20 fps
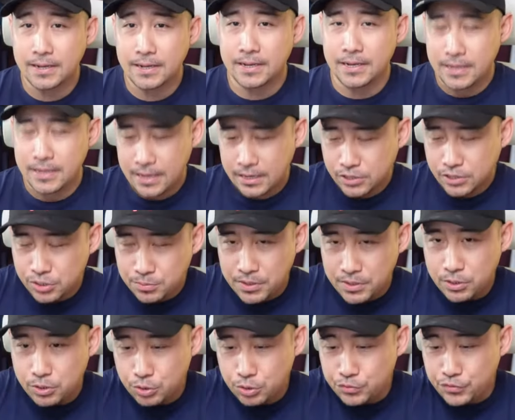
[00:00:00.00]
it has to be
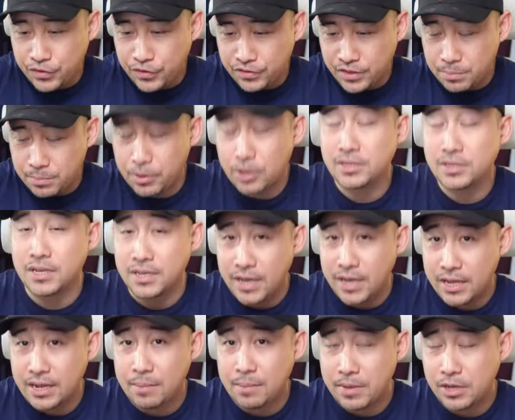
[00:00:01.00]
250, because
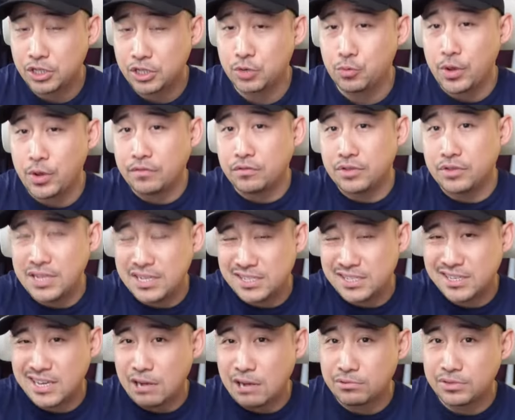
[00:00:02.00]
again, I mentioned we have to
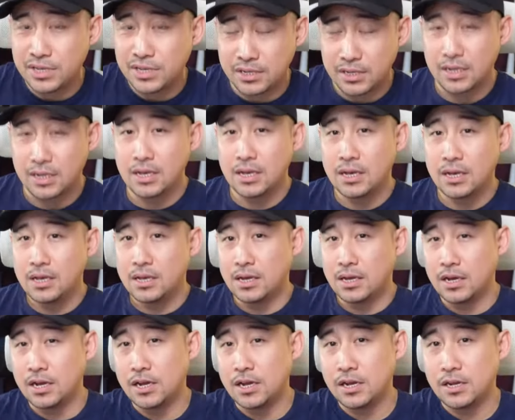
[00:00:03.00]
discount it
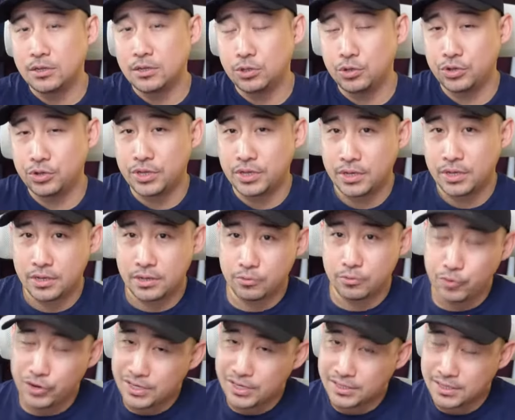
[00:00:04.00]
to the
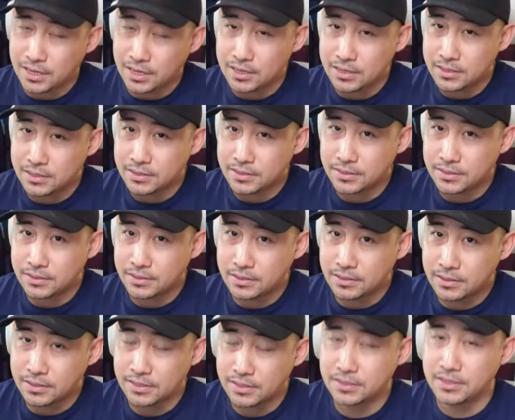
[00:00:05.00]
resellers
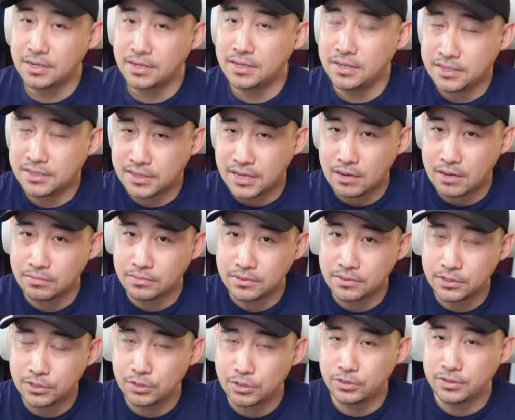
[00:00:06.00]
a certain discount.
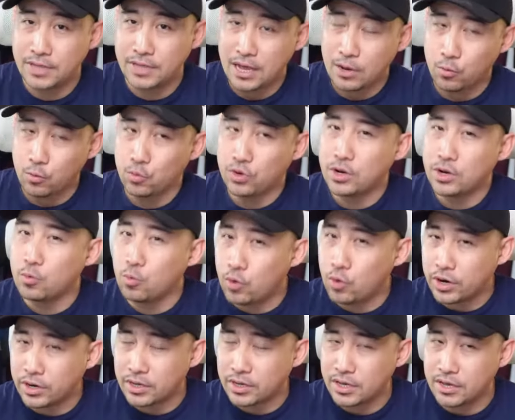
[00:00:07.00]
So that wouldn't
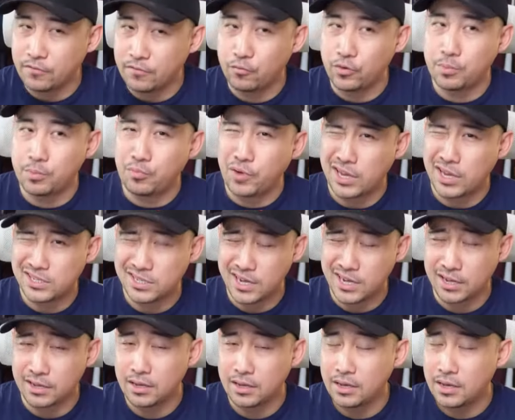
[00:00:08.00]
work if we price
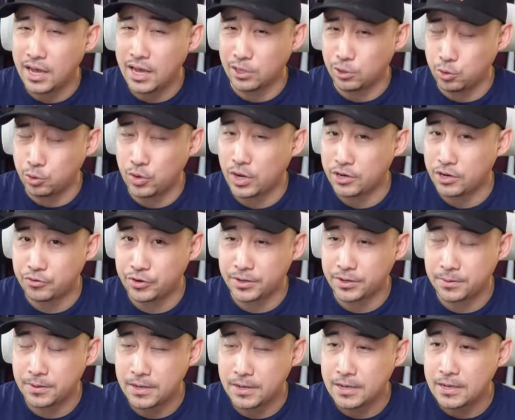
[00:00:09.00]
it at 200.
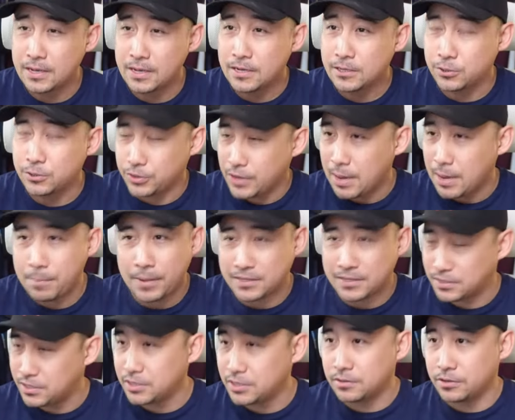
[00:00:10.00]
So yeah, but
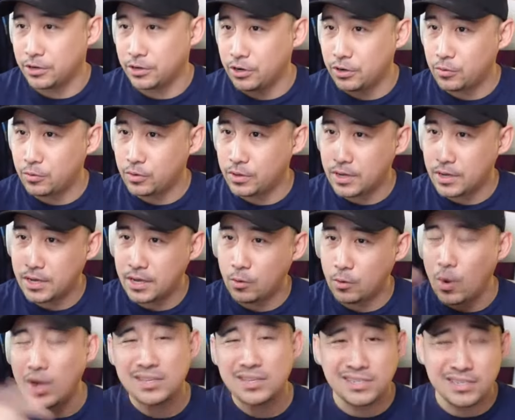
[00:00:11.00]
still,
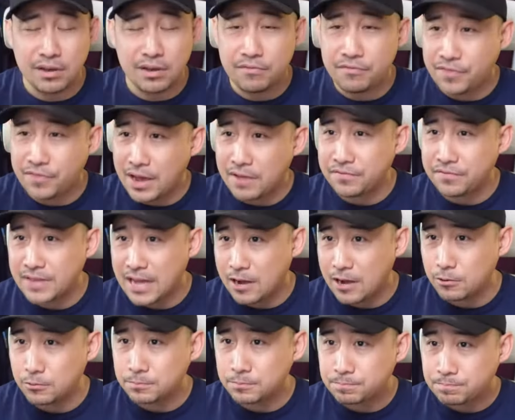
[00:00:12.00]
175
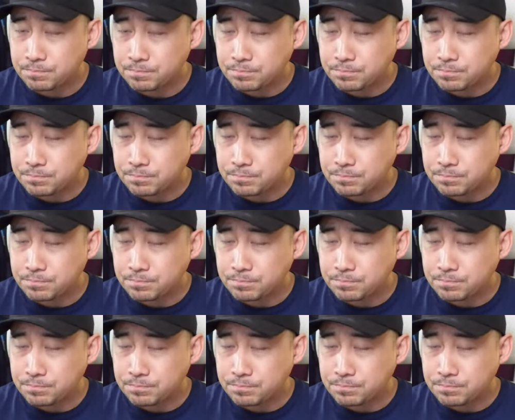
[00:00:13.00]
now.